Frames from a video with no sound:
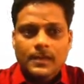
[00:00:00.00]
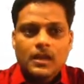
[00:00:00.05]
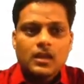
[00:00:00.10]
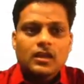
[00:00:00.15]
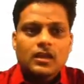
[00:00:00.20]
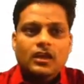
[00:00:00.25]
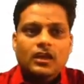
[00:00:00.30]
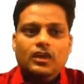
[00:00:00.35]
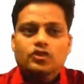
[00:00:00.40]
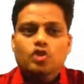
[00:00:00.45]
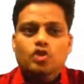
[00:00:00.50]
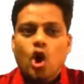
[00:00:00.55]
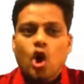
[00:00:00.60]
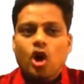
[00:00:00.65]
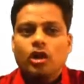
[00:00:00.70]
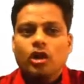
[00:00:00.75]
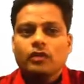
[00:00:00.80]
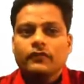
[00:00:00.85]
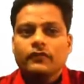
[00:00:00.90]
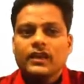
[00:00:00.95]
It's
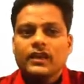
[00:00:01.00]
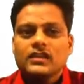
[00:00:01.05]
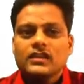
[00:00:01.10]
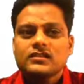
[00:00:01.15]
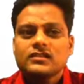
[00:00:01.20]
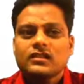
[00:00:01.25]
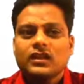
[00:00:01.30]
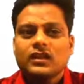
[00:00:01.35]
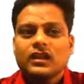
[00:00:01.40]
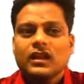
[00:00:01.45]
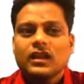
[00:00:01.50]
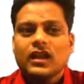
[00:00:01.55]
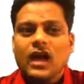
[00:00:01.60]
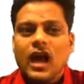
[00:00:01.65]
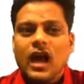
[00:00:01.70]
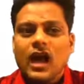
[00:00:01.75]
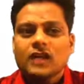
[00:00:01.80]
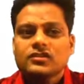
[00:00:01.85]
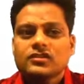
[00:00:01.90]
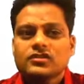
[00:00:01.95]
always the
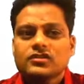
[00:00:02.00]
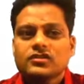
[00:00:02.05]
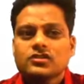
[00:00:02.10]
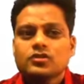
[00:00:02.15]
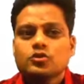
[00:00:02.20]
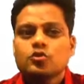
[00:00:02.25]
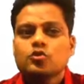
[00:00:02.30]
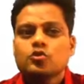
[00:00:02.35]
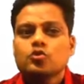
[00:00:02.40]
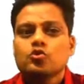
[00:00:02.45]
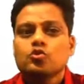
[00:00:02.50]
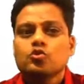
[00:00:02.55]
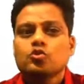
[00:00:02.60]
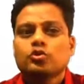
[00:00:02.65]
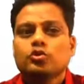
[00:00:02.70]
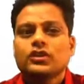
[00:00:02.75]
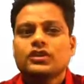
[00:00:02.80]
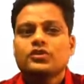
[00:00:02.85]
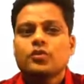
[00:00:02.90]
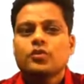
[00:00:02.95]
last two
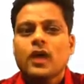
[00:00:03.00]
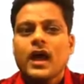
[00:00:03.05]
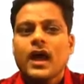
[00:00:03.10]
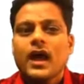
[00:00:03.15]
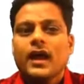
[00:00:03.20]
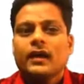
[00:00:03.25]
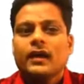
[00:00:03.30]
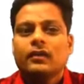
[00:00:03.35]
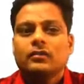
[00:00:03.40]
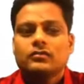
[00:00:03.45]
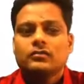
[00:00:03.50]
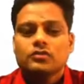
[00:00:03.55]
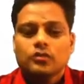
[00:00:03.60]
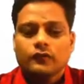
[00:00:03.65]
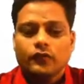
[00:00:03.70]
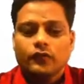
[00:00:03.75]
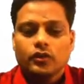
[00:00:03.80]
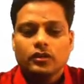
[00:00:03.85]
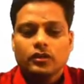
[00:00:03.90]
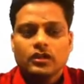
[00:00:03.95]
that you add. So
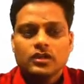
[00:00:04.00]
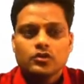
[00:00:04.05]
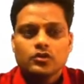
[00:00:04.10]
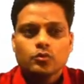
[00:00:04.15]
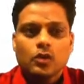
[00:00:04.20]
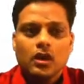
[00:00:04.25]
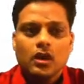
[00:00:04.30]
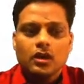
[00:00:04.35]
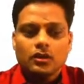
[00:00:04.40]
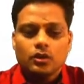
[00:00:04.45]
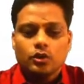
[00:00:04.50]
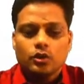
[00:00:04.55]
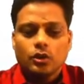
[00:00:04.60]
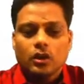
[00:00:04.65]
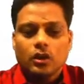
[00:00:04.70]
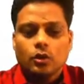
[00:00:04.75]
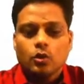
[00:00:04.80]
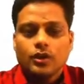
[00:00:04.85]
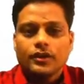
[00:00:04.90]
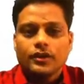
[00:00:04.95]
for this one, you
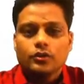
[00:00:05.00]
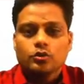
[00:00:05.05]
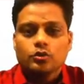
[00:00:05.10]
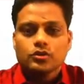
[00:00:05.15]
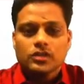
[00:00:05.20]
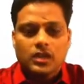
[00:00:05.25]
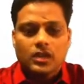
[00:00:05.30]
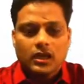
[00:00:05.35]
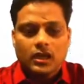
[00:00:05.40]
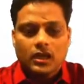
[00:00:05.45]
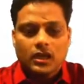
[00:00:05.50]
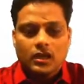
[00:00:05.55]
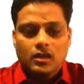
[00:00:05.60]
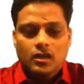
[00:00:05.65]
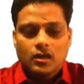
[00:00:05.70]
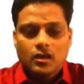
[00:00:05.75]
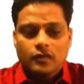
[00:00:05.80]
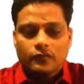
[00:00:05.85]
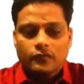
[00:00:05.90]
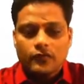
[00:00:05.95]
are going to say
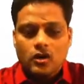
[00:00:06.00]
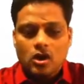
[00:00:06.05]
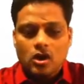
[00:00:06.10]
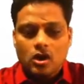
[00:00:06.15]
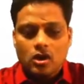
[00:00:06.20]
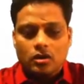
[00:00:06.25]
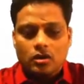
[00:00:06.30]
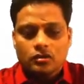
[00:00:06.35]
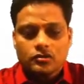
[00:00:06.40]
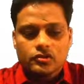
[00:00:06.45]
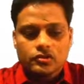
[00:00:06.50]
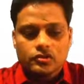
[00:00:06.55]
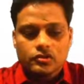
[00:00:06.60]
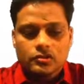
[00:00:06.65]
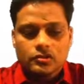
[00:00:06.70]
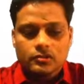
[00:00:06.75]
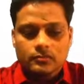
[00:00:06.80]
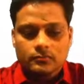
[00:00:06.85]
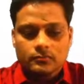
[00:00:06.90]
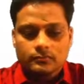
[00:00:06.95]

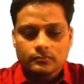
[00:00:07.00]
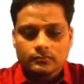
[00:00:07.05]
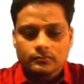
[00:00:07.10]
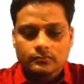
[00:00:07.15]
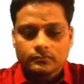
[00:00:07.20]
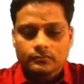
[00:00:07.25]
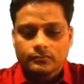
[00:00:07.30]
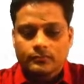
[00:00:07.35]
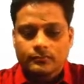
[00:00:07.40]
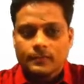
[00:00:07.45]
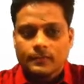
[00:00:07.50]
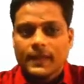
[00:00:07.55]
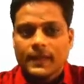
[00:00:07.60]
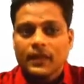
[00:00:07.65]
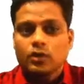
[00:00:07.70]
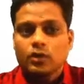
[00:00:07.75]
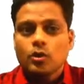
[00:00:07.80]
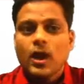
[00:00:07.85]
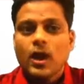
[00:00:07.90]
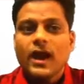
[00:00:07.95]
first.
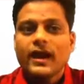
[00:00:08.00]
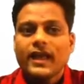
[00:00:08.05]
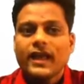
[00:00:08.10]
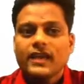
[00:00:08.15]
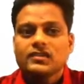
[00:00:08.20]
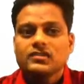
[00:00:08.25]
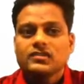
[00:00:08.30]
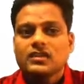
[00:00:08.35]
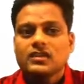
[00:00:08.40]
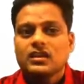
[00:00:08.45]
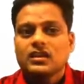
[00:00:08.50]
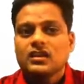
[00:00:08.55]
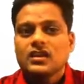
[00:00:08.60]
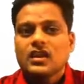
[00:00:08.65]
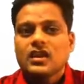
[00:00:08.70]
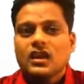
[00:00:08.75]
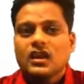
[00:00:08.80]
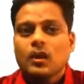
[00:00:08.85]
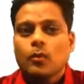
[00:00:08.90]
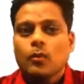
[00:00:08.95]
And you add ST.
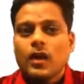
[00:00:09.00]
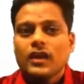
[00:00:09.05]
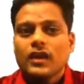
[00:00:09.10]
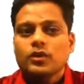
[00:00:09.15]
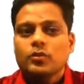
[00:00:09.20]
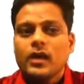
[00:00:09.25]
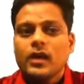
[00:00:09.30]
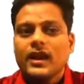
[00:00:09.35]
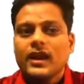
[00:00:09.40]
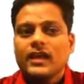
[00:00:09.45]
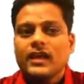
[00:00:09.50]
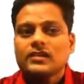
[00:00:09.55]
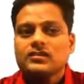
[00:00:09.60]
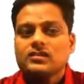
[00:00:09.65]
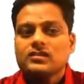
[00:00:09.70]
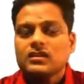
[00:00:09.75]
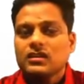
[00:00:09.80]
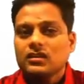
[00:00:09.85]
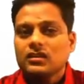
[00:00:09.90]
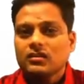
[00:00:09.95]
Now, why you add
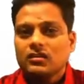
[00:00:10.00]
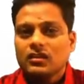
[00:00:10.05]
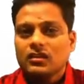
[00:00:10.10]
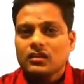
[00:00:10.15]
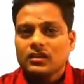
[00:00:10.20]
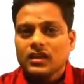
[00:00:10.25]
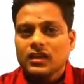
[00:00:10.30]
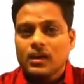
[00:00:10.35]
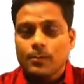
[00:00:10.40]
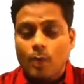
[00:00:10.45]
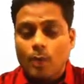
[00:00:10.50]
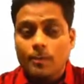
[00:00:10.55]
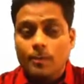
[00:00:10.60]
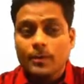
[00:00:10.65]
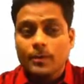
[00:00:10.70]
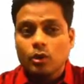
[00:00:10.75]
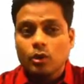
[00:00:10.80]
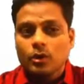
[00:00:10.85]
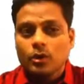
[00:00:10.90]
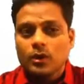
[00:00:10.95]
ST? Take a proper
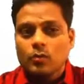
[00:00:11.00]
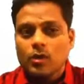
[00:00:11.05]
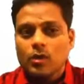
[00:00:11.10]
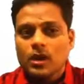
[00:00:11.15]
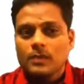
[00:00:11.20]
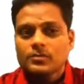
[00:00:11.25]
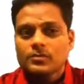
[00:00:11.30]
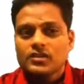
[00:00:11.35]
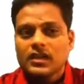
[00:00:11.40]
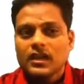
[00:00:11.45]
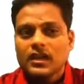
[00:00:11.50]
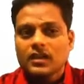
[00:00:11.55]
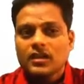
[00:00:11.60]
look at what I'm saying.